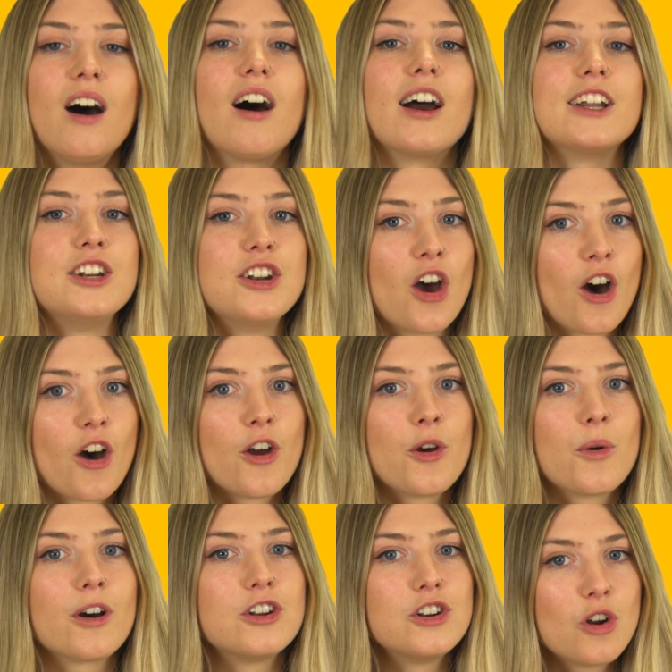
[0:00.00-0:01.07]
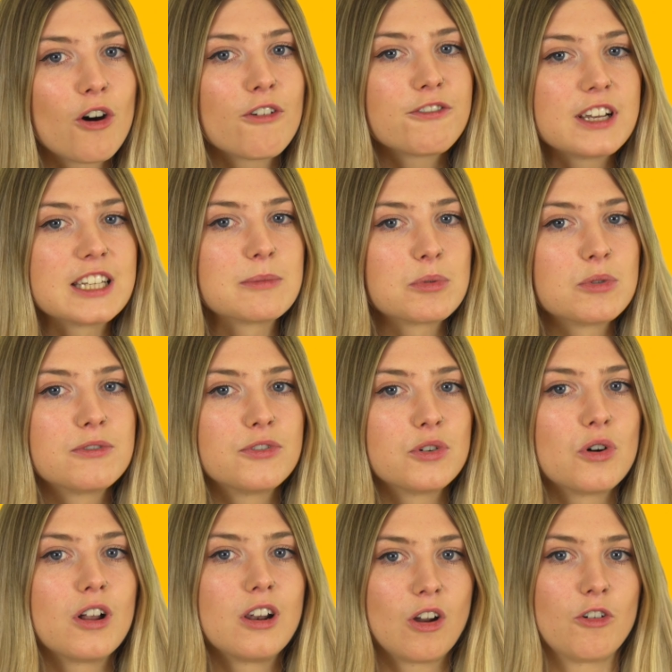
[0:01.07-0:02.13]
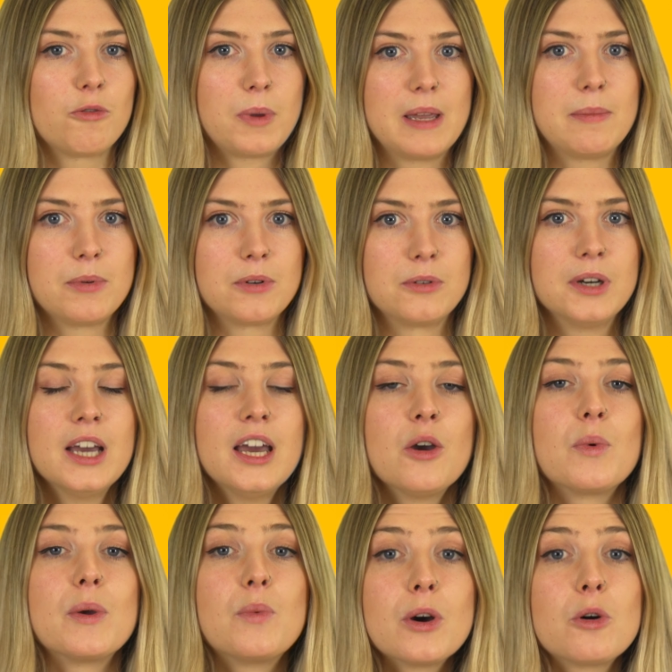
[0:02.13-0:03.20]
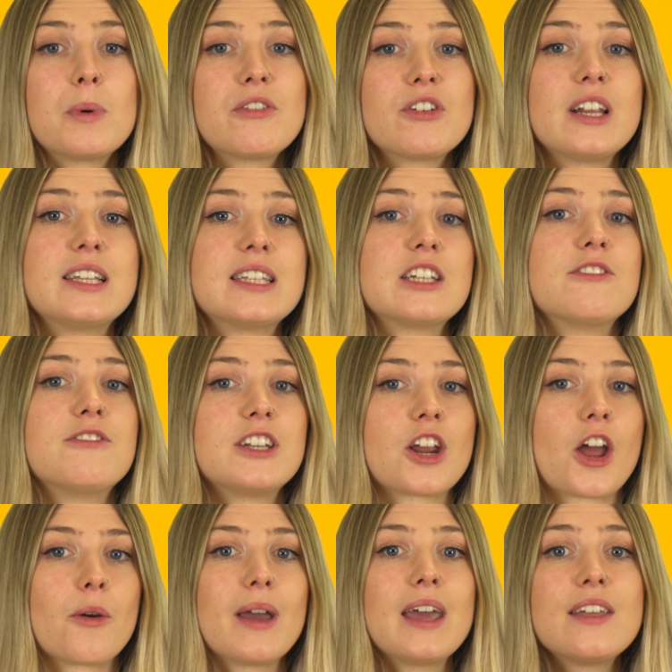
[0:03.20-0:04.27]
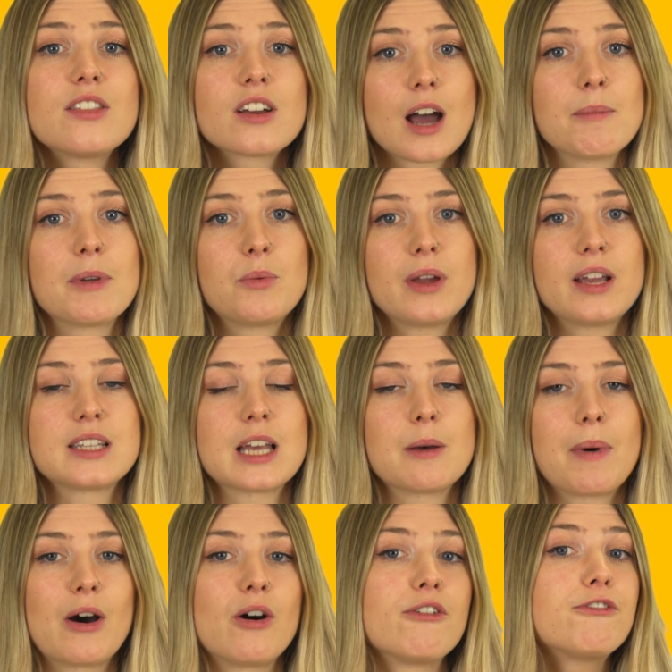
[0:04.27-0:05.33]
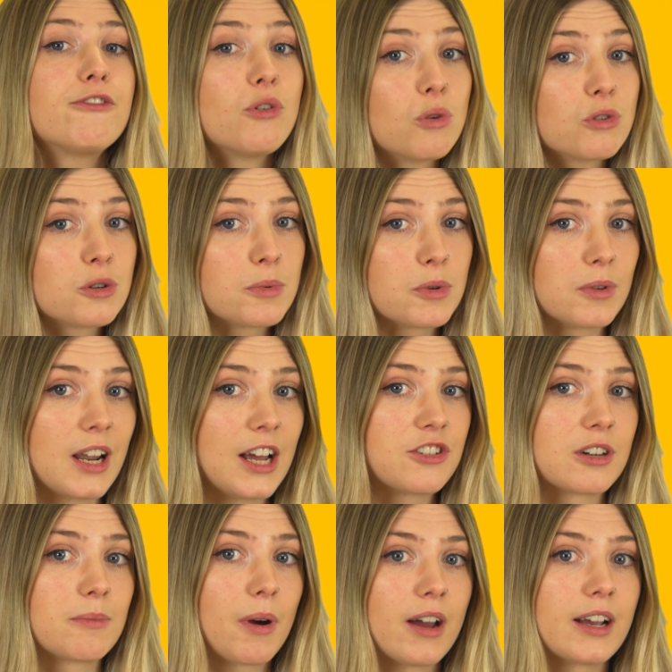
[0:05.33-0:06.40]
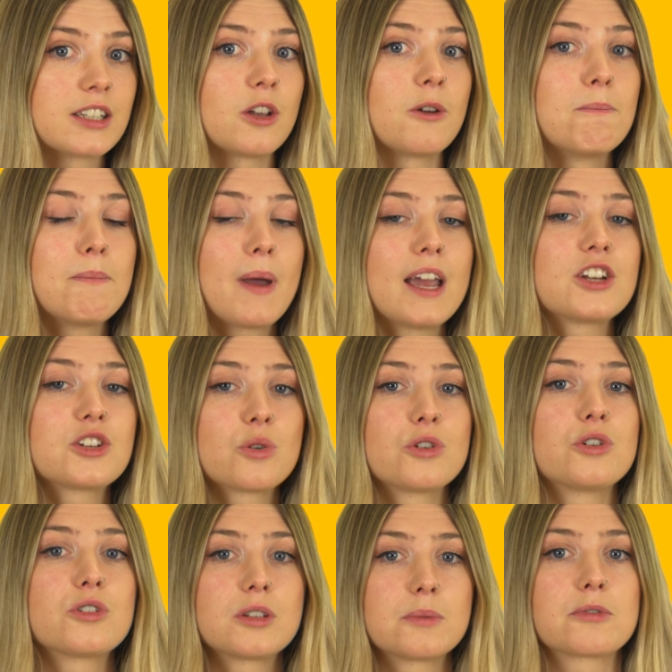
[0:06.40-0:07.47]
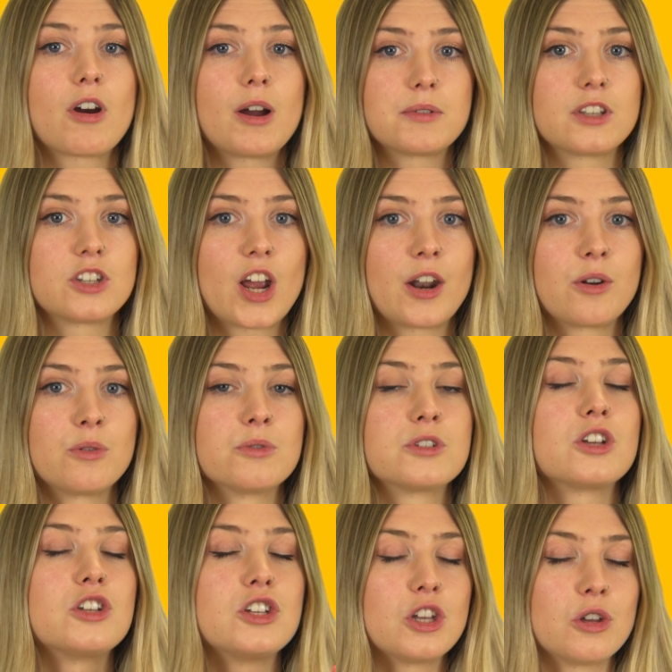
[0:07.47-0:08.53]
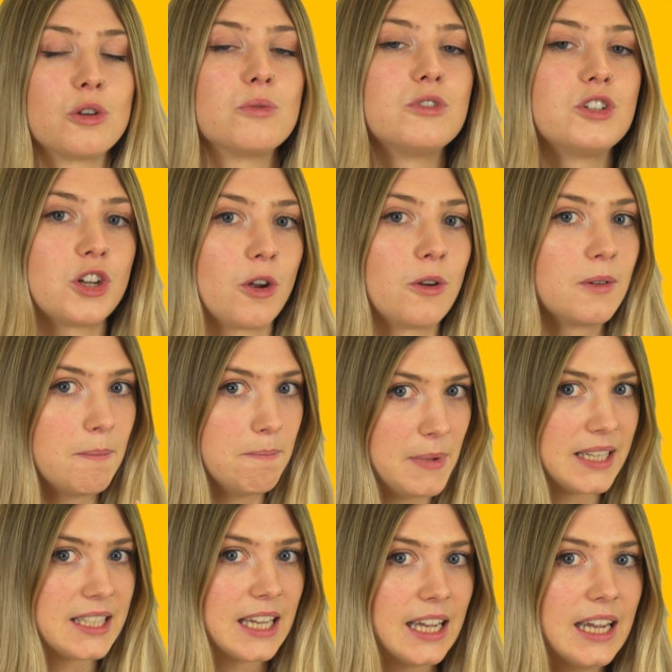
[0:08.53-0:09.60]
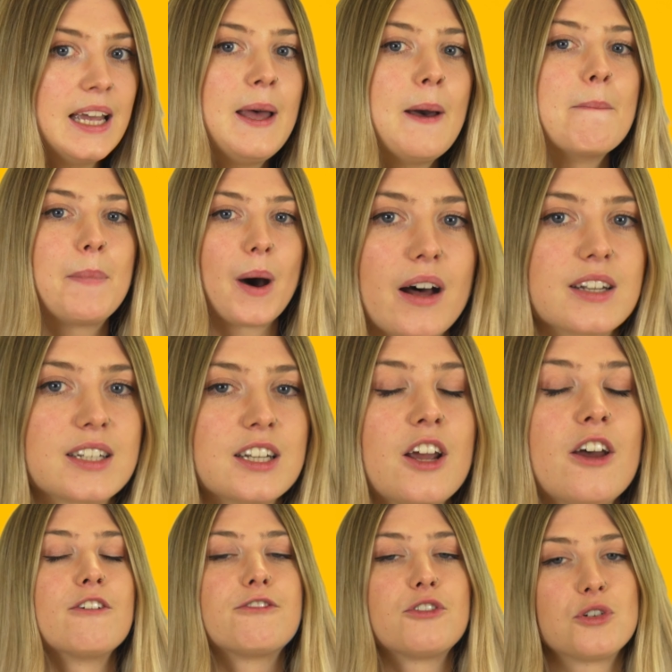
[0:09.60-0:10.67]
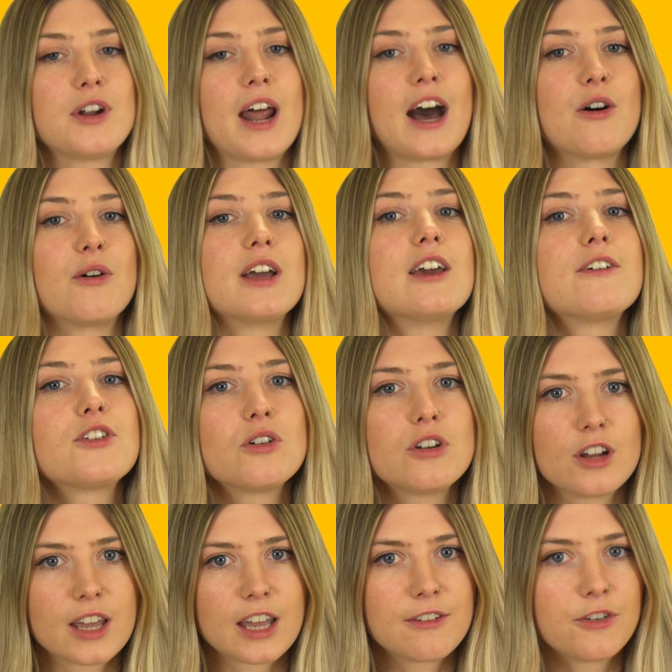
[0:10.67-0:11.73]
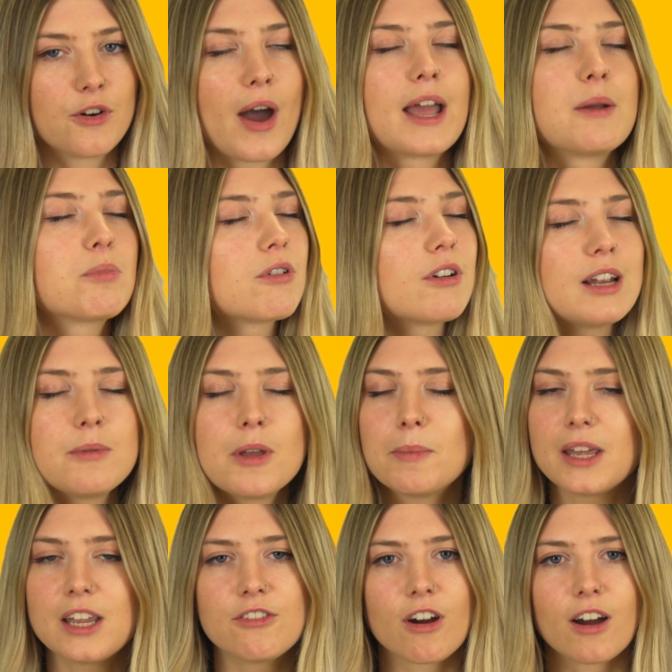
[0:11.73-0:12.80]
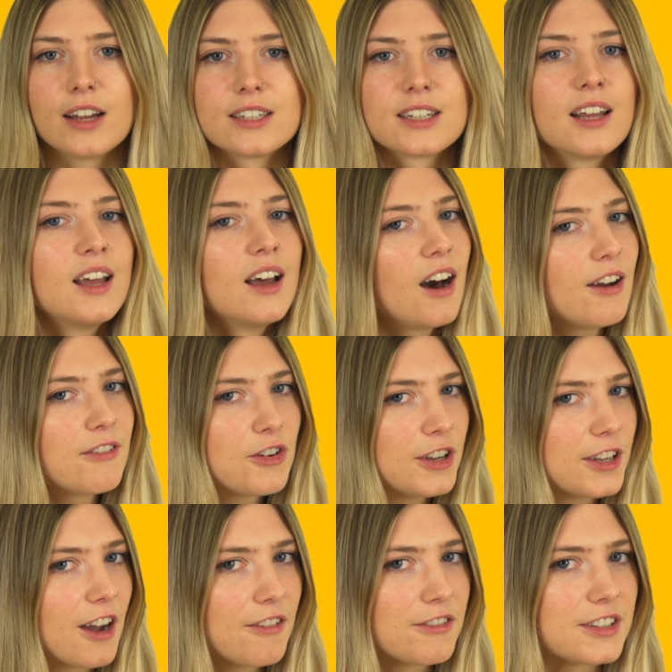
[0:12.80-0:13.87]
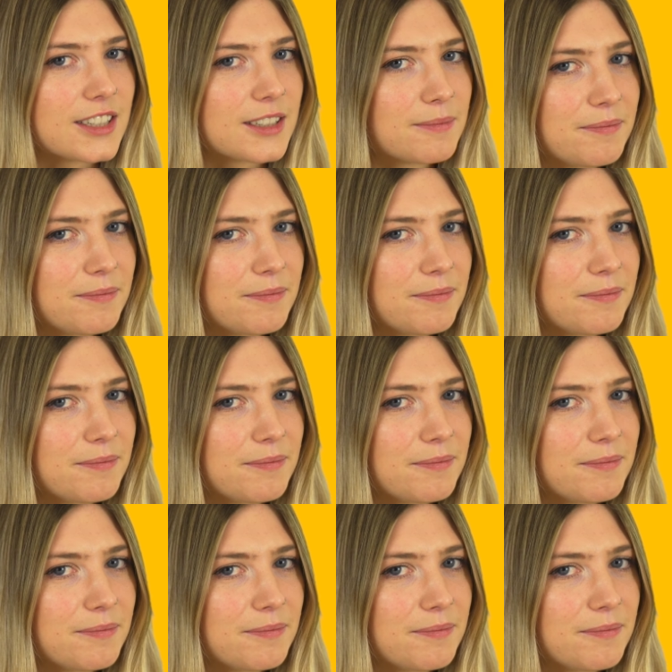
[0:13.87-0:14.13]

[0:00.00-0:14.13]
I know are not feasible for a lot of people. We will be releasing a video in the coming weeks about affordable electric bikes, so make sure you're subscribed to the channel so you don't miss it. But for now, if you're looking for a premium e-ride, I've got you covered.